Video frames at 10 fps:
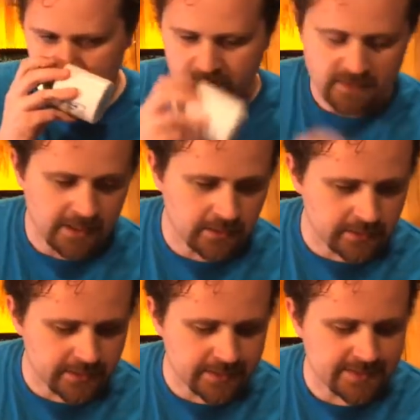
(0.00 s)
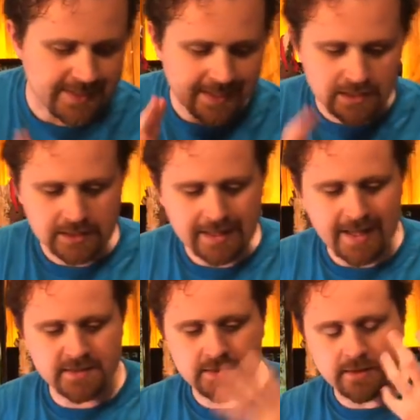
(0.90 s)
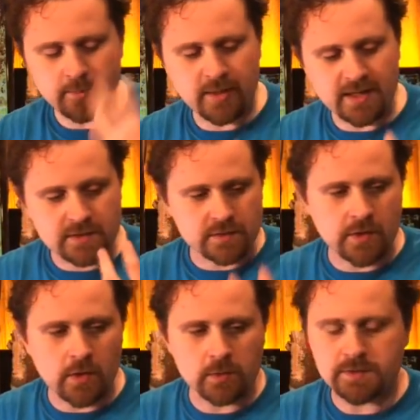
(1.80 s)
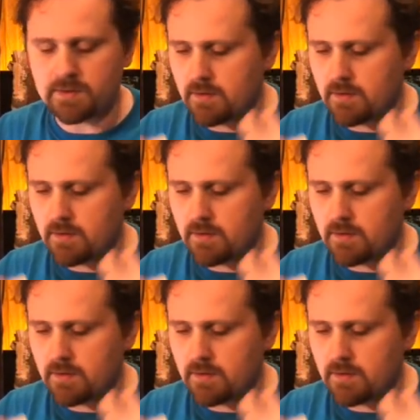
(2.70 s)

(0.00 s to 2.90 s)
Vanilla is that classic bass note